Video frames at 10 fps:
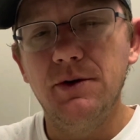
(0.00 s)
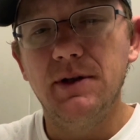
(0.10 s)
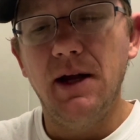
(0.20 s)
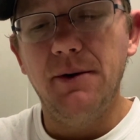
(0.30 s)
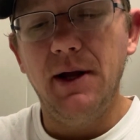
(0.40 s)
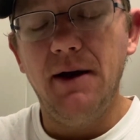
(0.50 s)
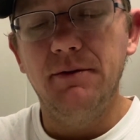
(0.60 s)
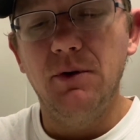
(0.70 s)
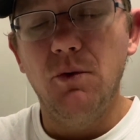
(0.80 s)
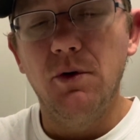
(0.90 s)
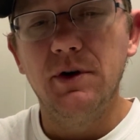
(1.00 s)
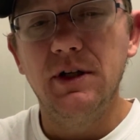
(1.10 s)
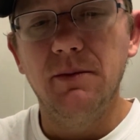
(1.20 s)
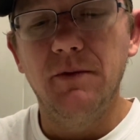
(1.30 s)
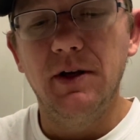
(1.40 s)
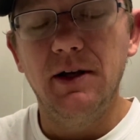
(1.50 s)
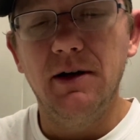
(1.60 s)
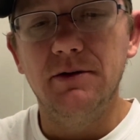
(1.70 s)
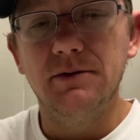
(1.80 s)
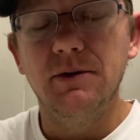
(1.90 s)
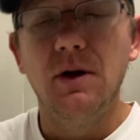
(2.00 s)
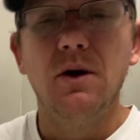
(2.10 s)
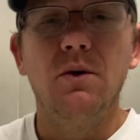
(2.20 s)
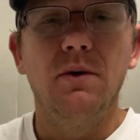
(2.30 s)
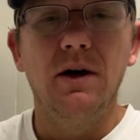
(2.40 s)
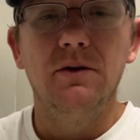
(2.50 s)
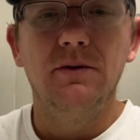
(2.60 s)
I would have the water temp video. Well,